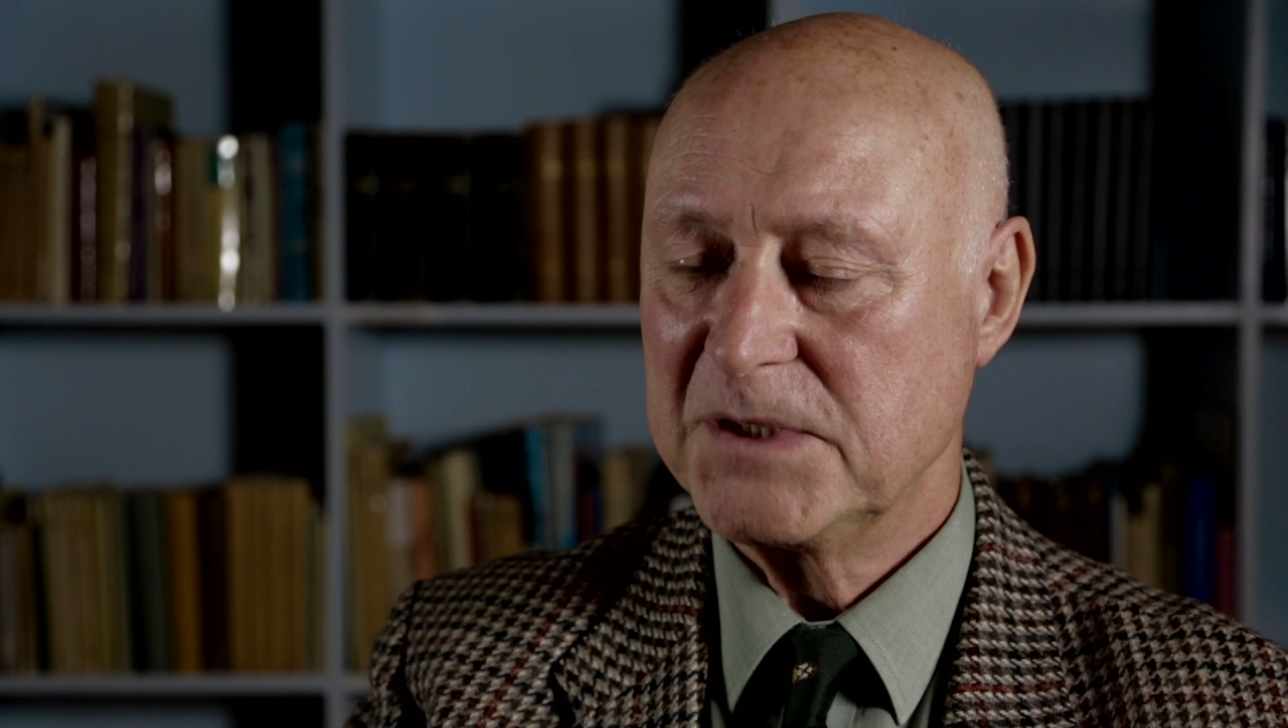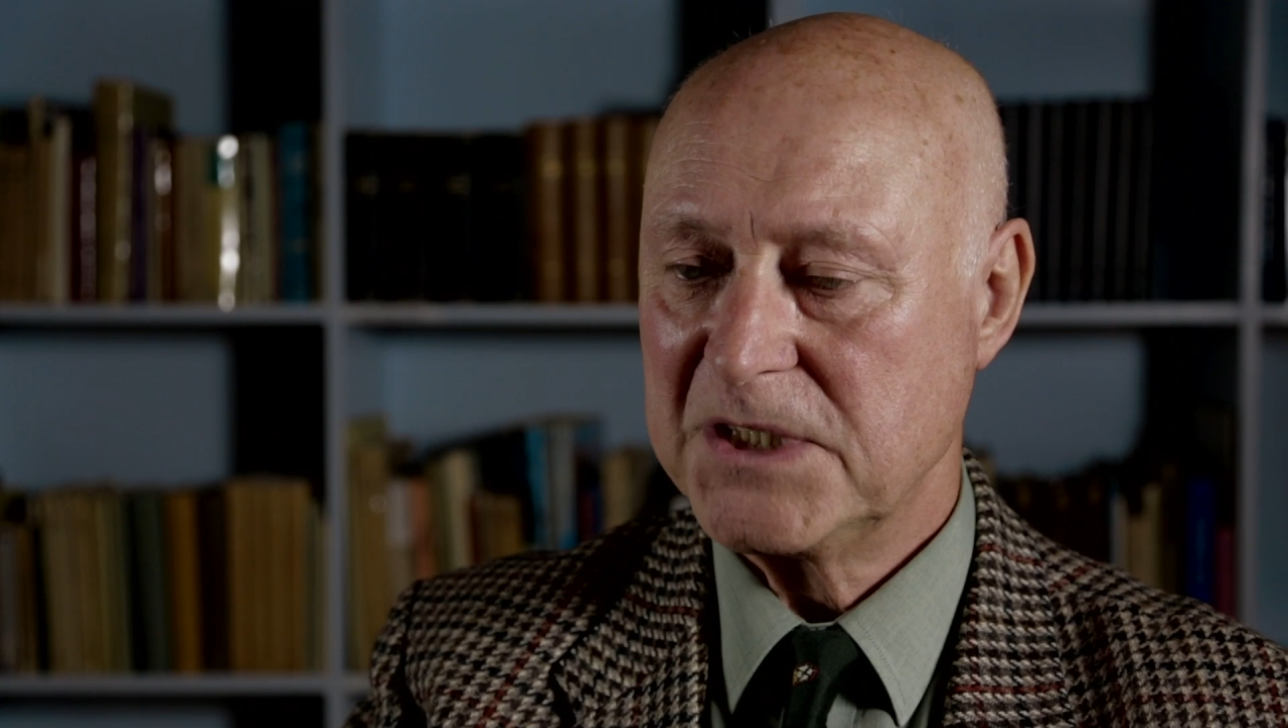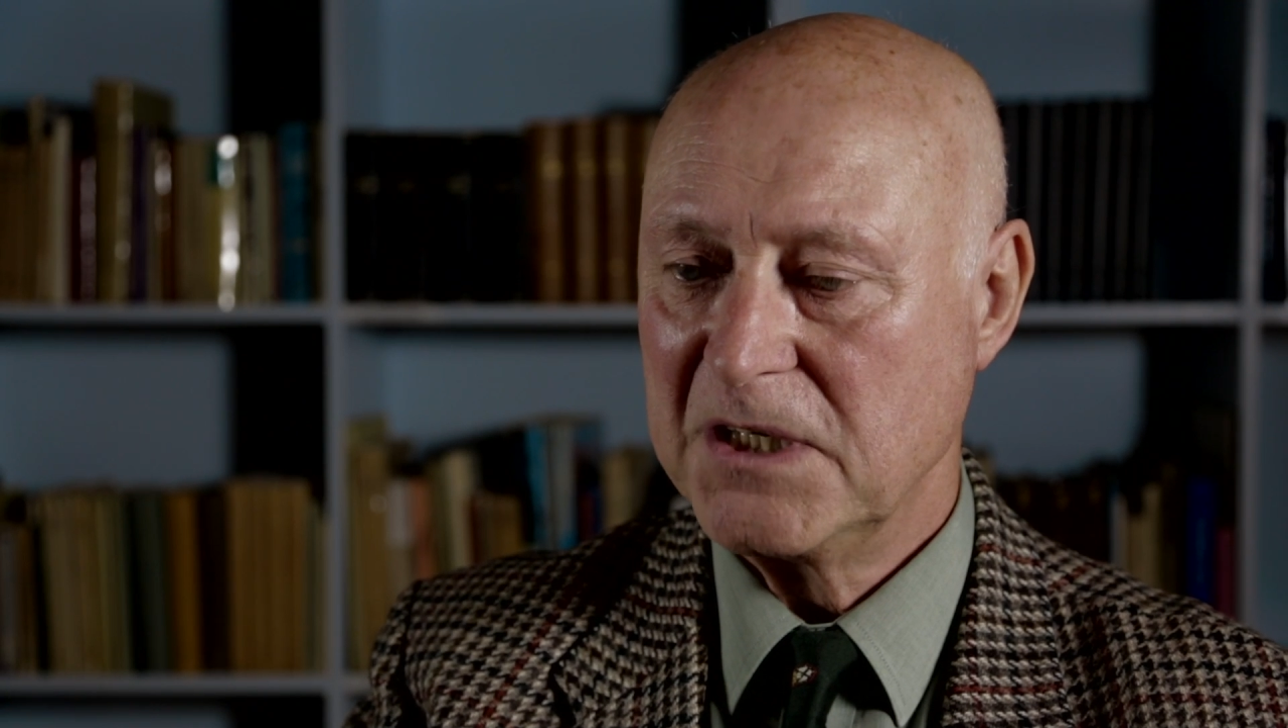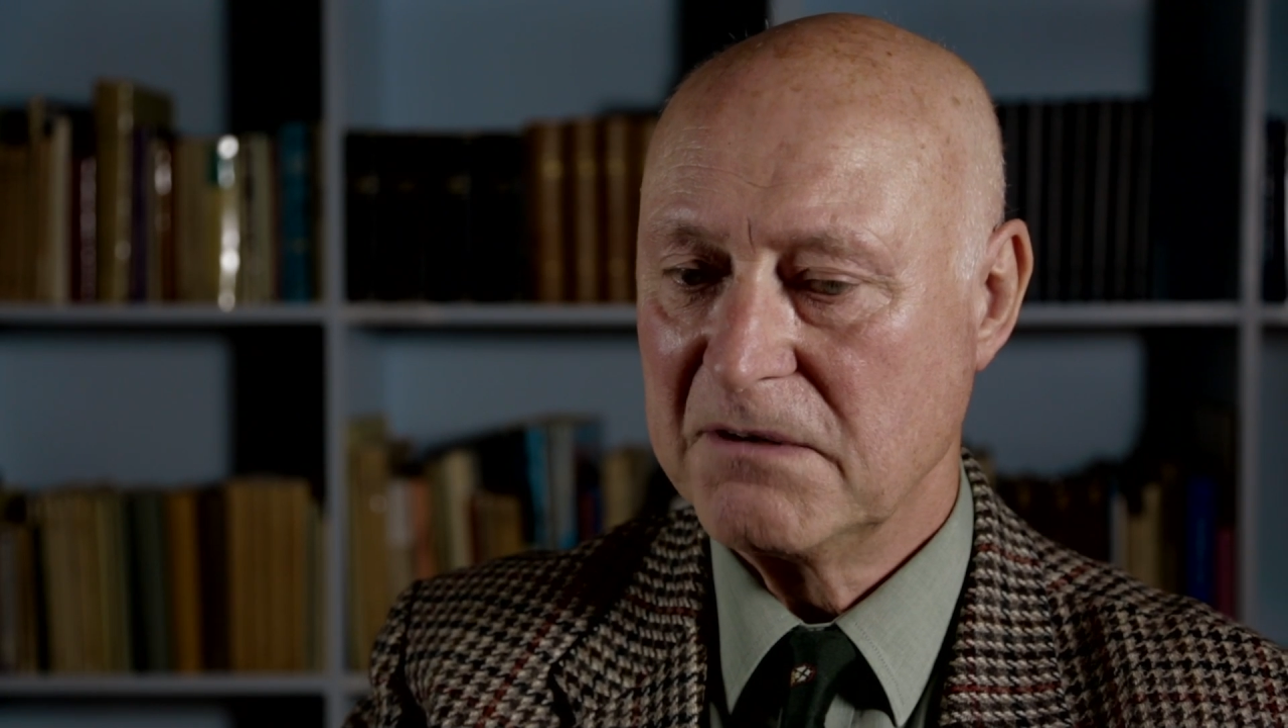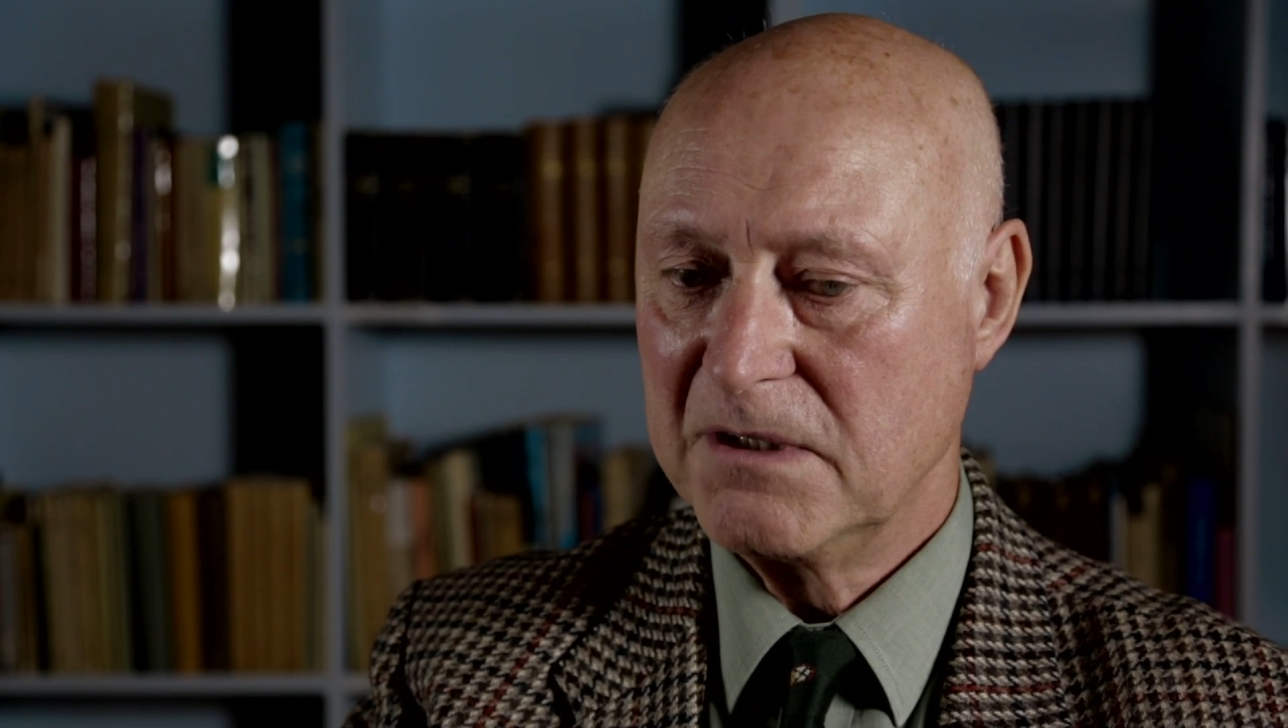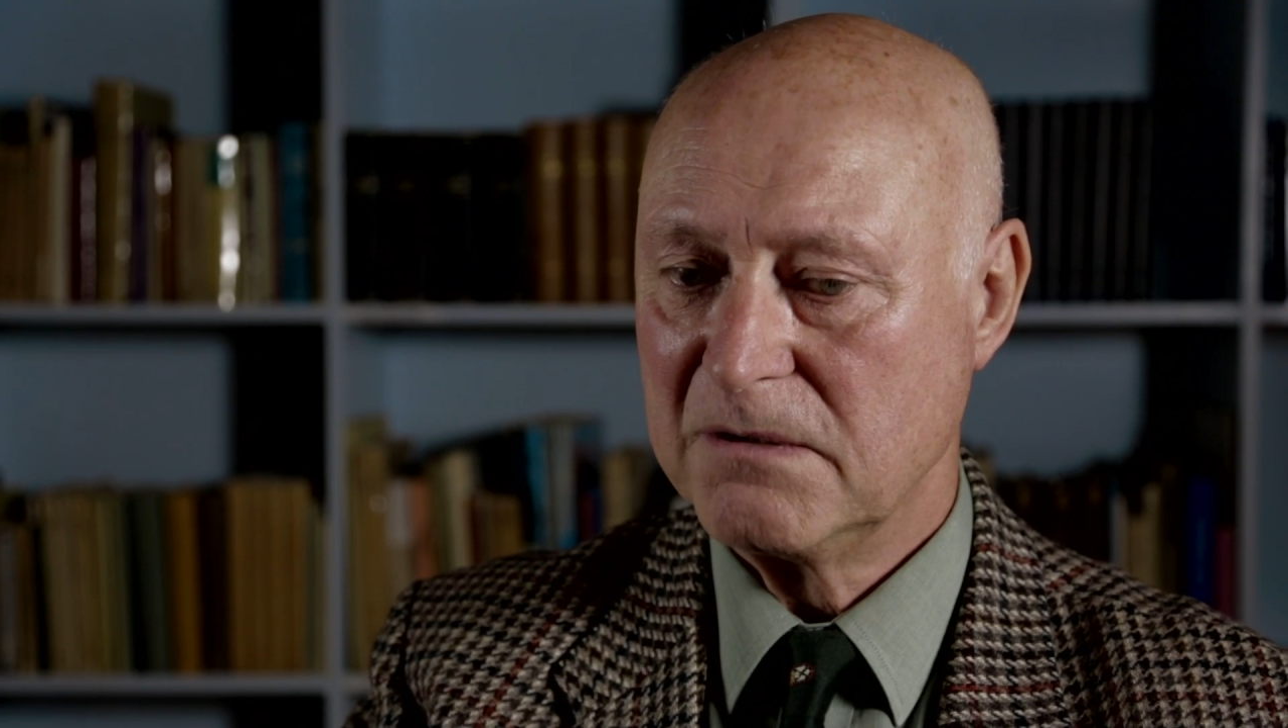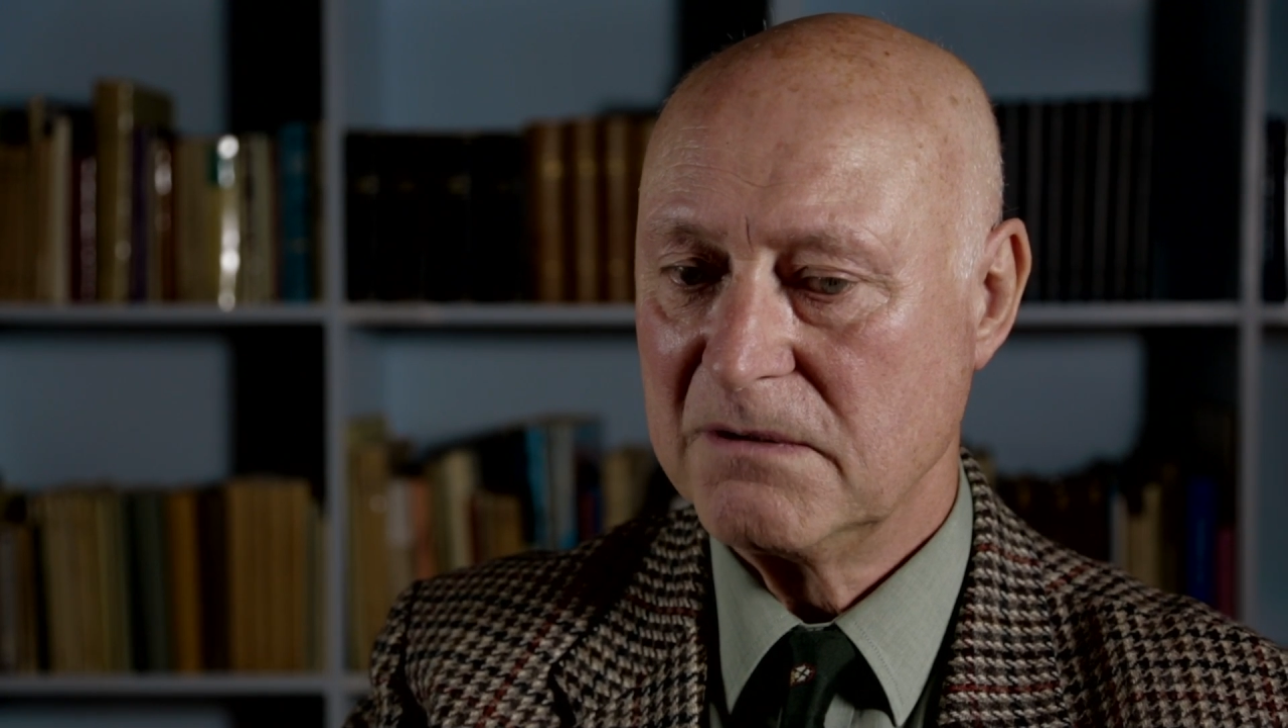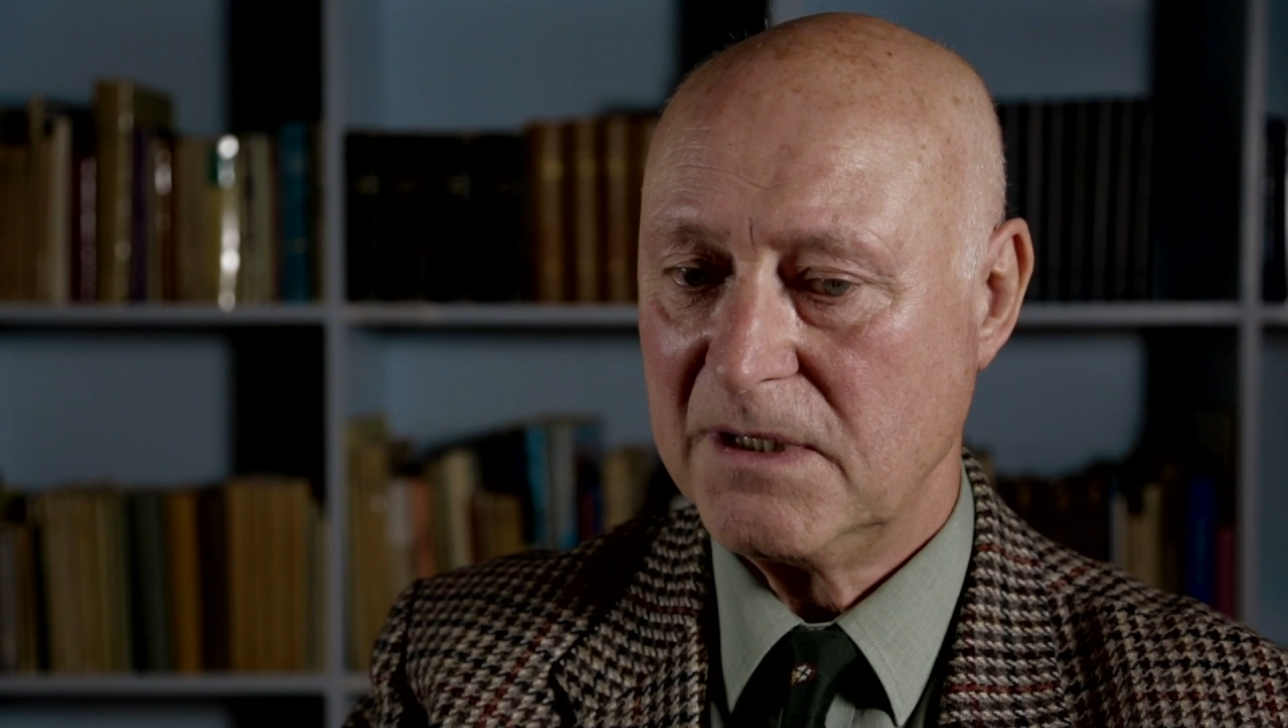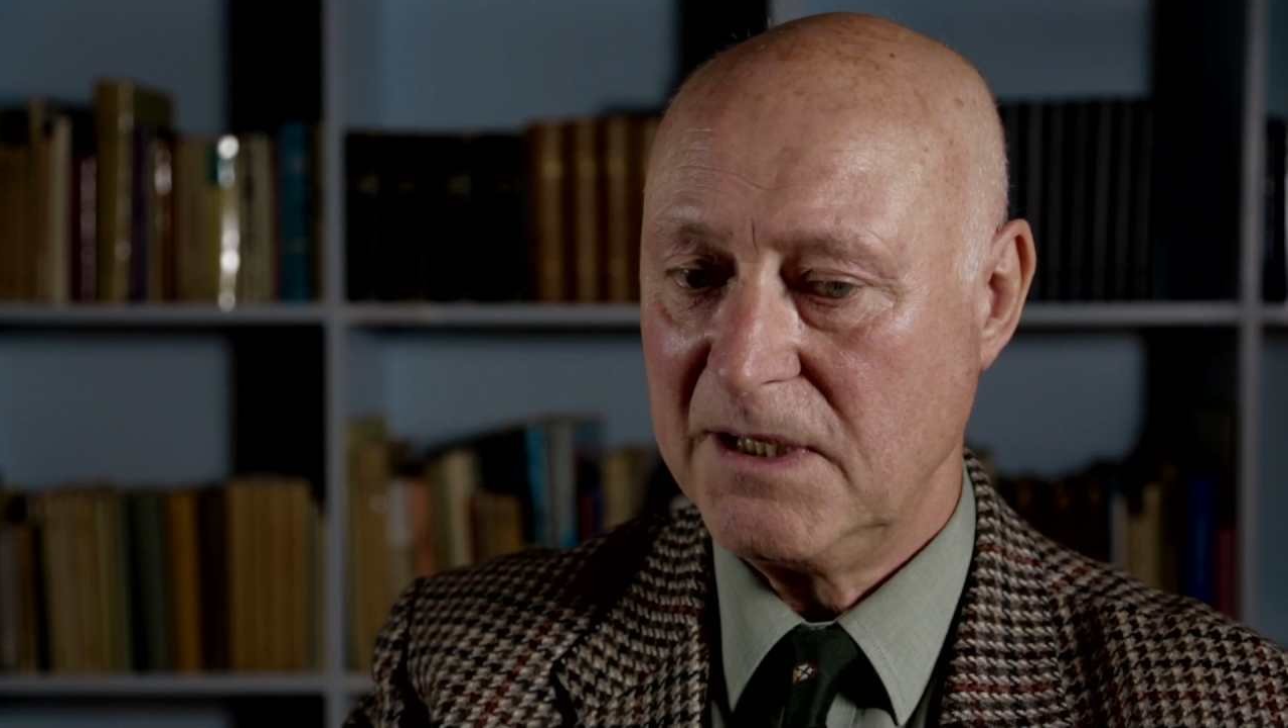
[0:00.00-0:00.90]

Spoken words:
material